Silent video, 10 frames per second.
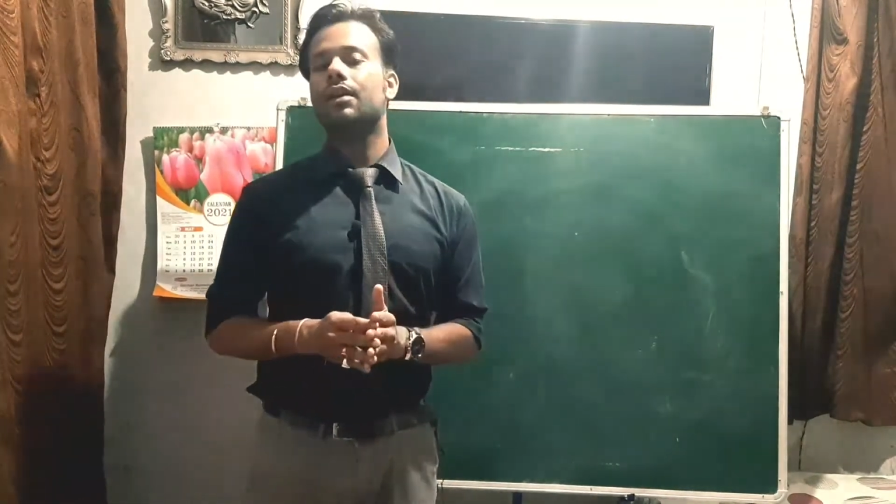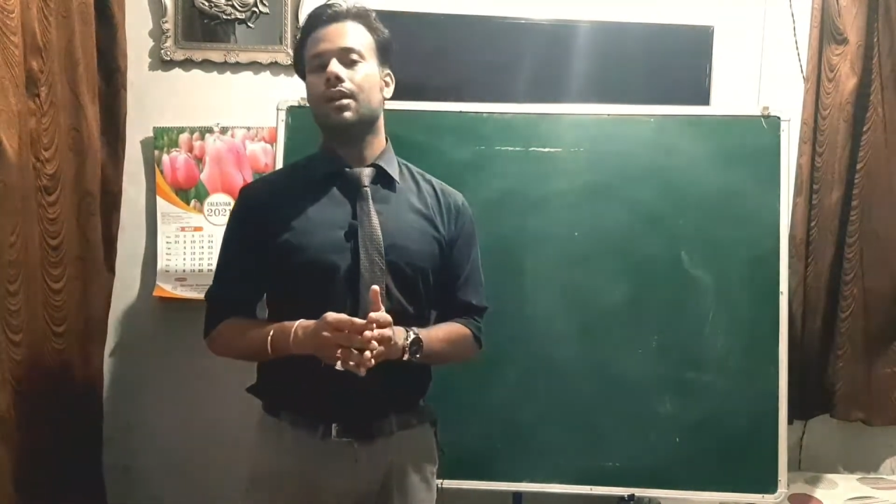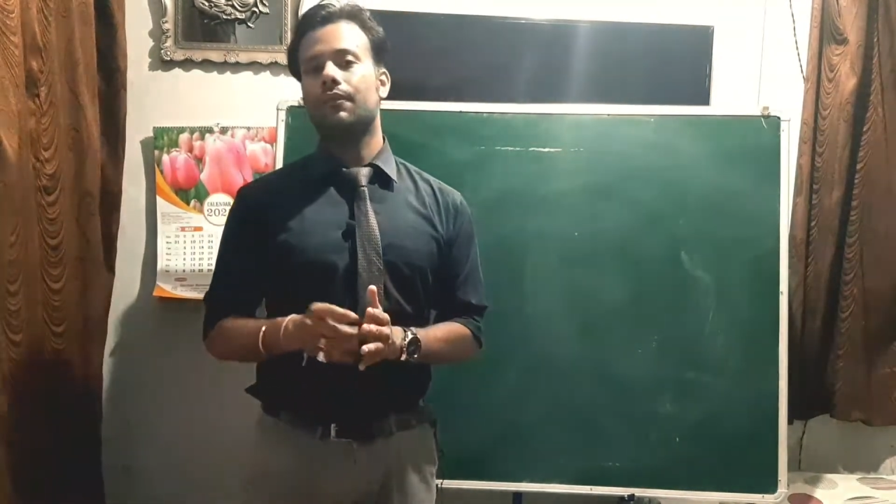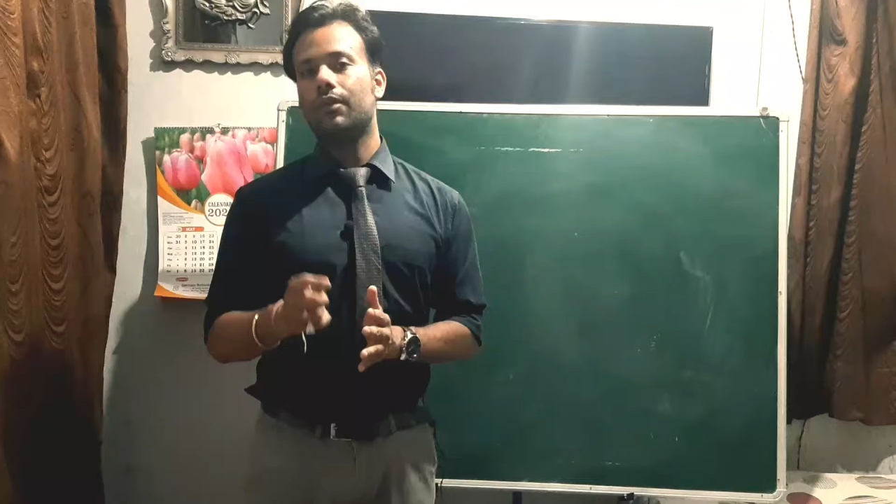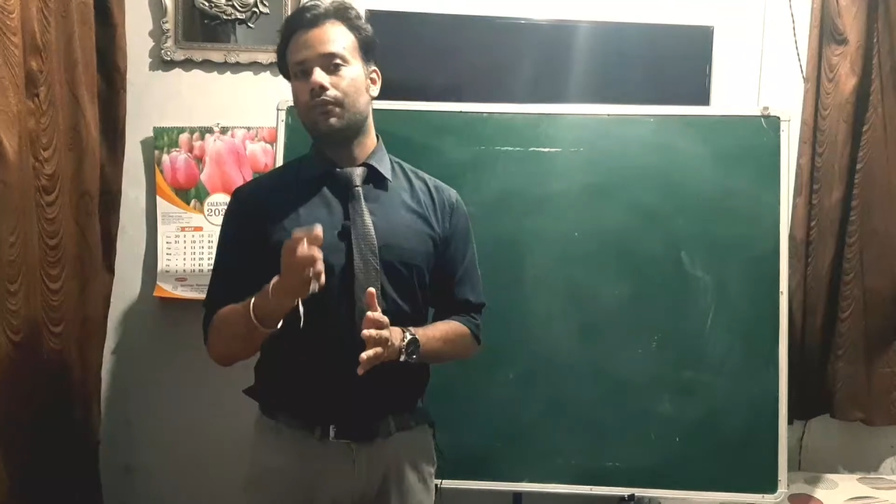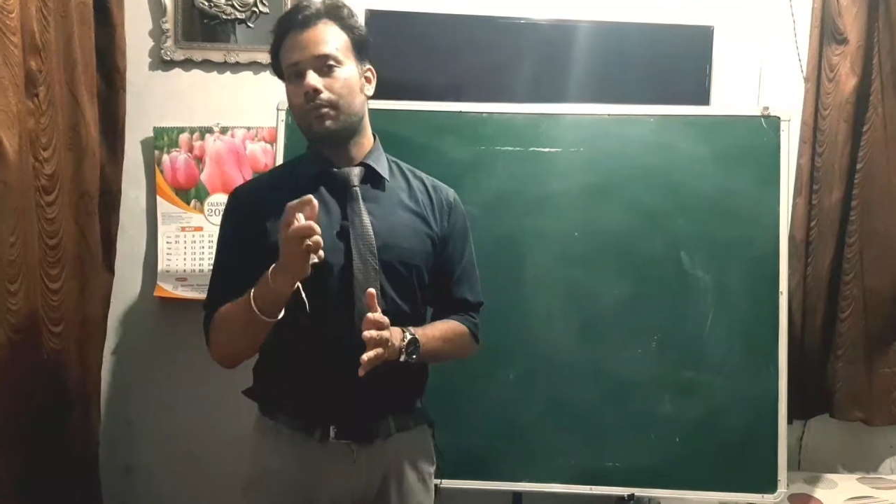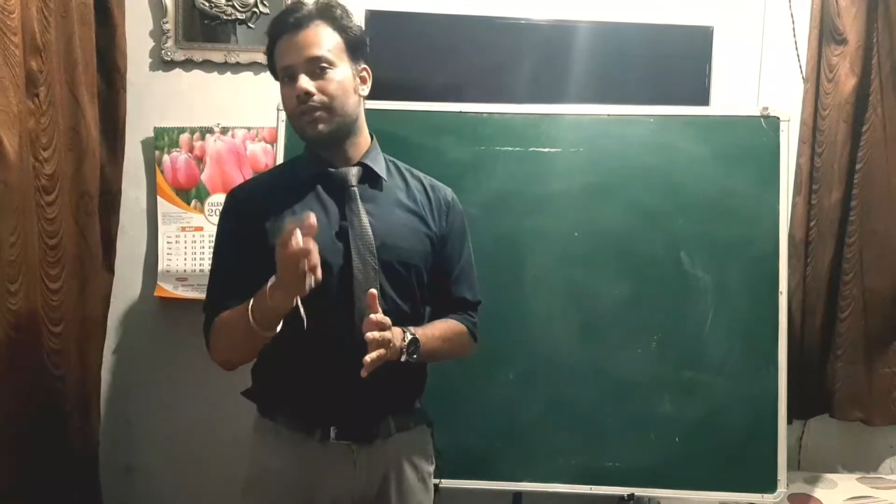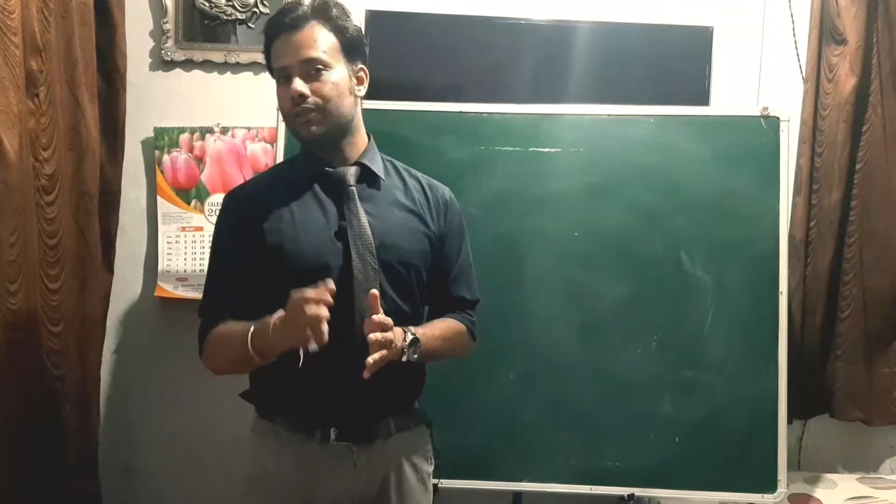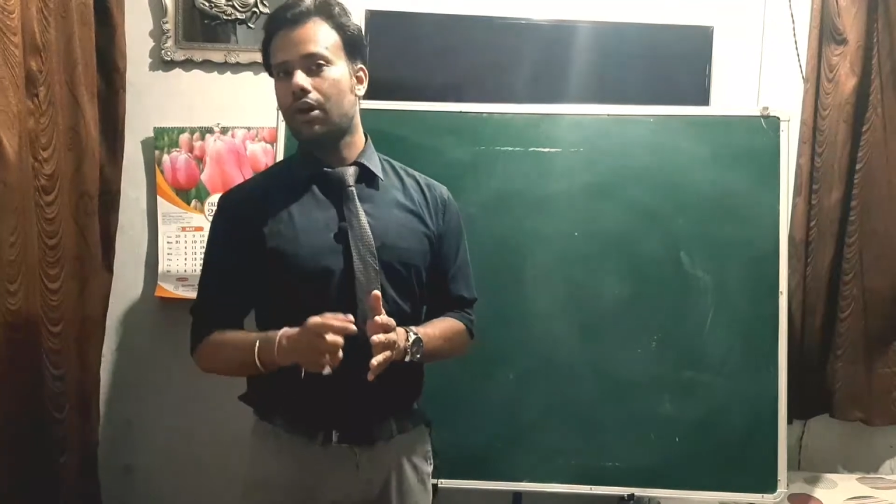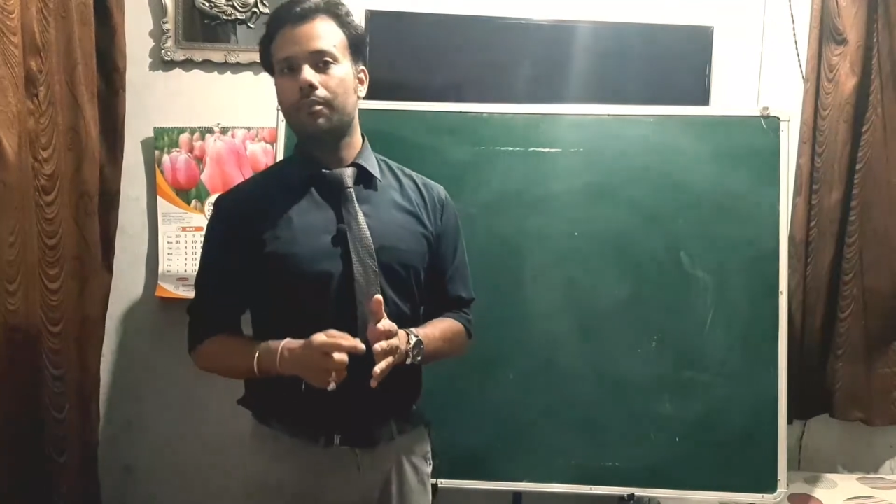come from
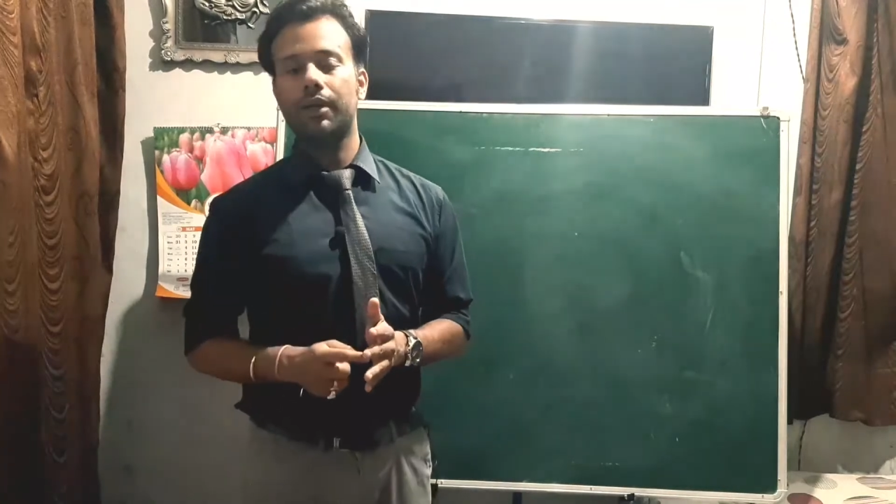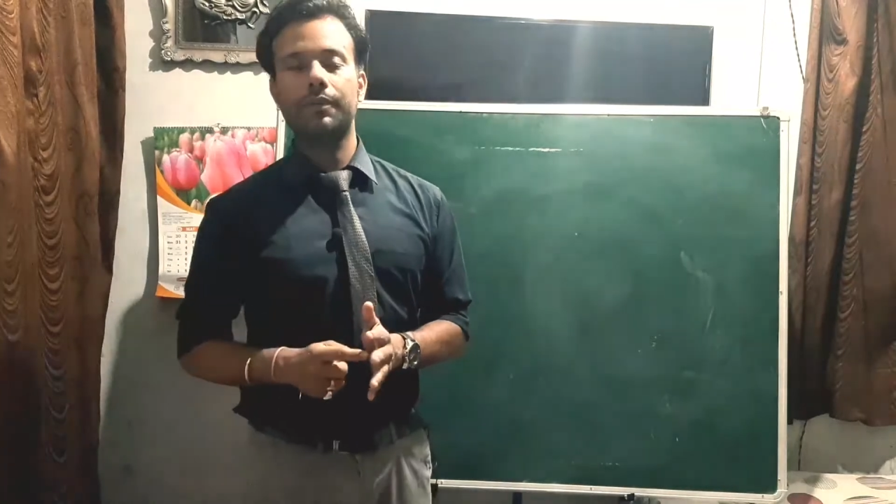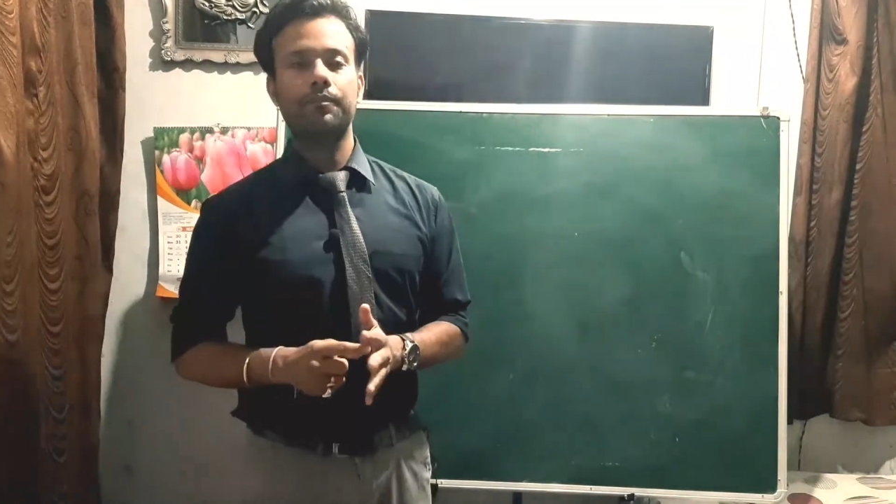this topic.